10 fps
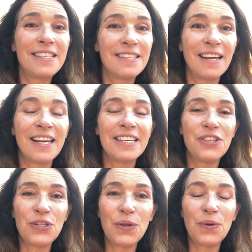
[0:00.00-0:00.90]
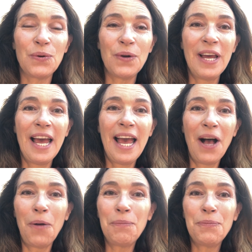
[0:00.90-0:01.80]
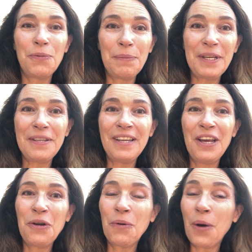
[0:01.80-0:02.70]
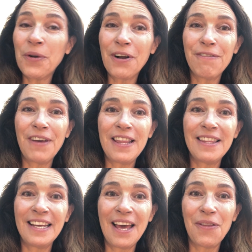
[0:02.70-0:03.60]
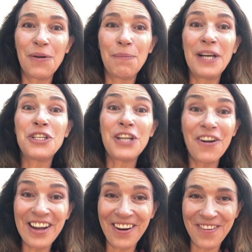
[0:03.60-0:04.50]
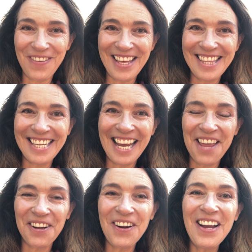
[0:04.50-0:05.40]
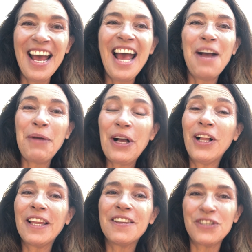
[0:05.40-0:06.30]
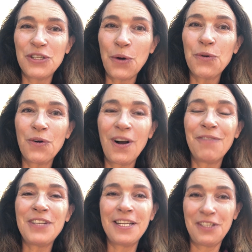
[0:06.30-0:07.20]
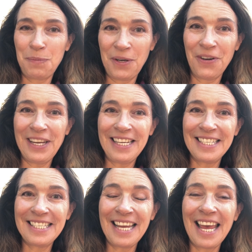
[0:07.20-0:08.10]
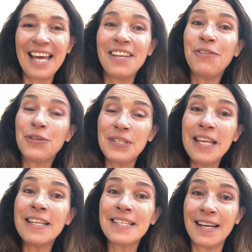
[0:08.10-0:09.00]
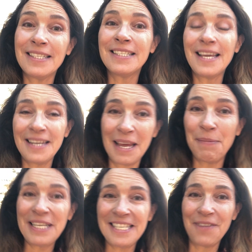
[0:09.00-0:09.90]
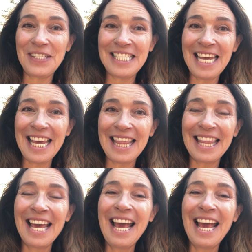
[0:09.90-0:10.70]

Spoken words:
designed to help women grow in our faith together by sharing our faith together. We call it the Stonecroft Experience. And if you're seeing this on Sunday, May 17th,